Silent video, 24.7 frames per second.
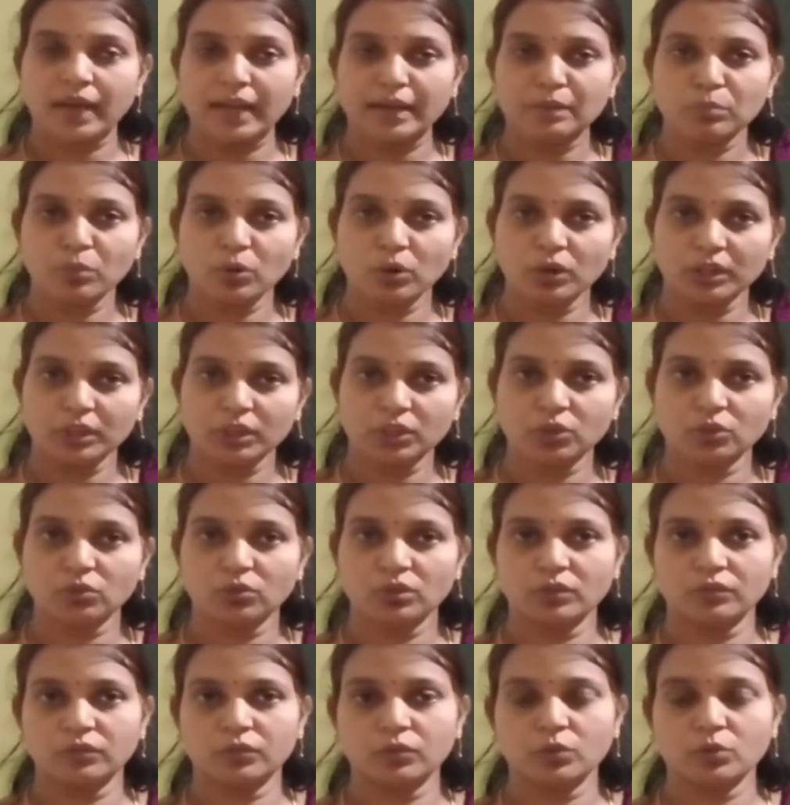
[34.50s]
molecule
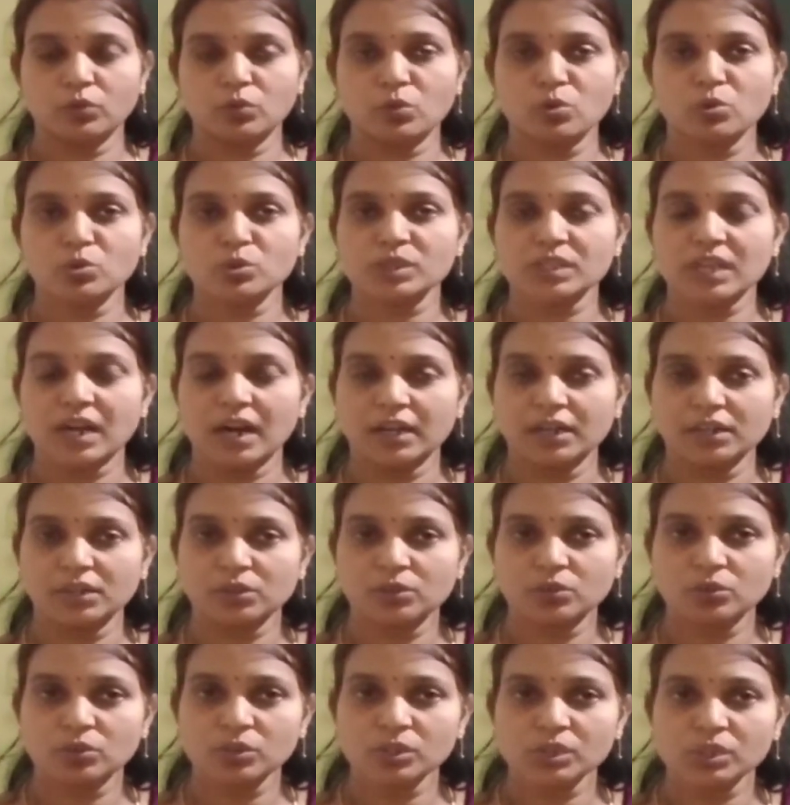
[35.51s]
of glucose
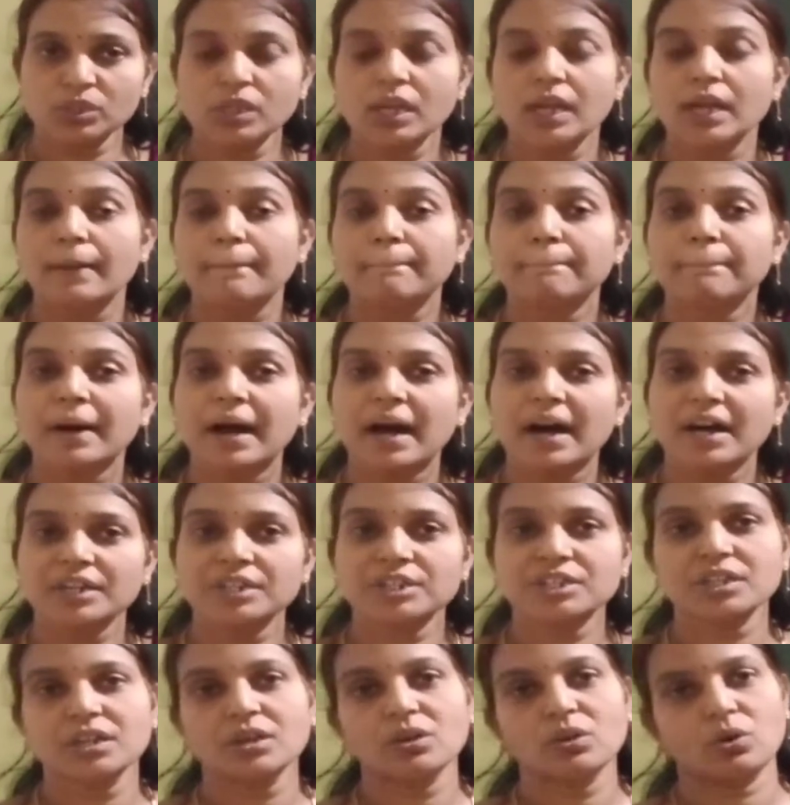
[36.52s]
undergoes
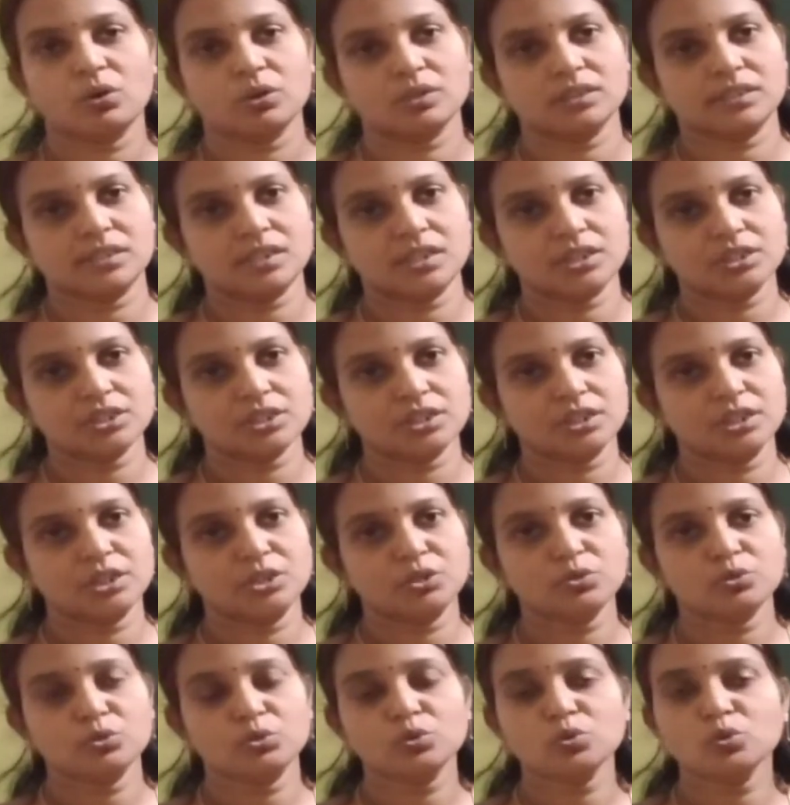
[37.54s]
partial oxidation
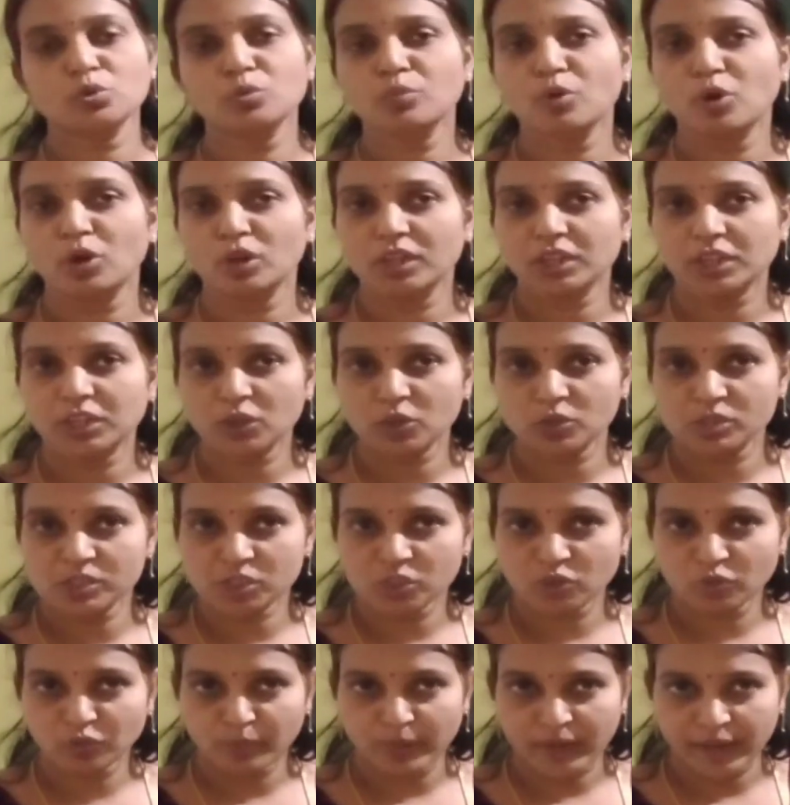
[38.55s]
into two molecules
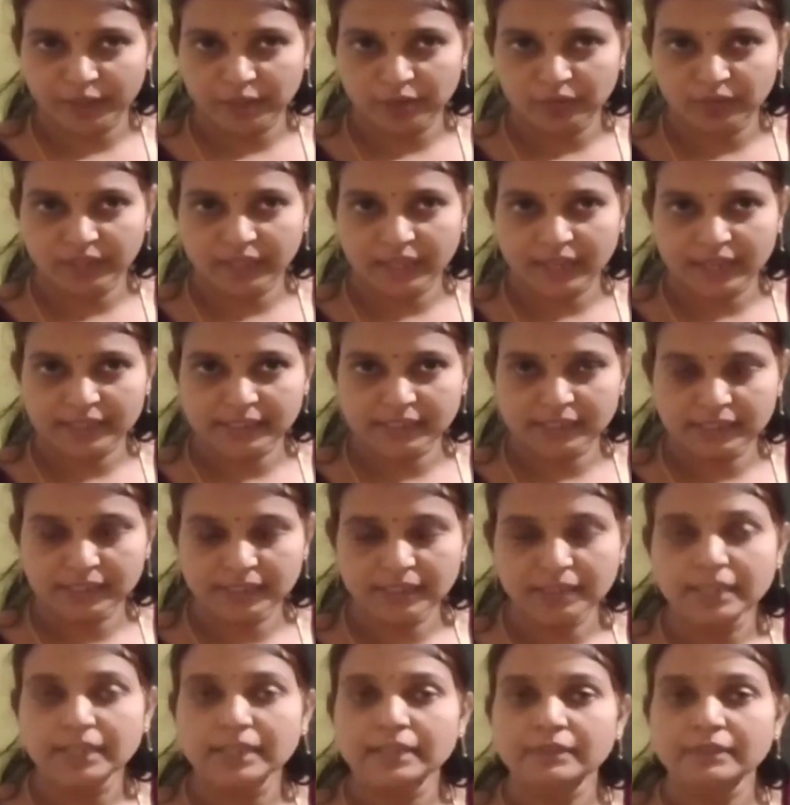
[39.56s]
of pyruvic acid,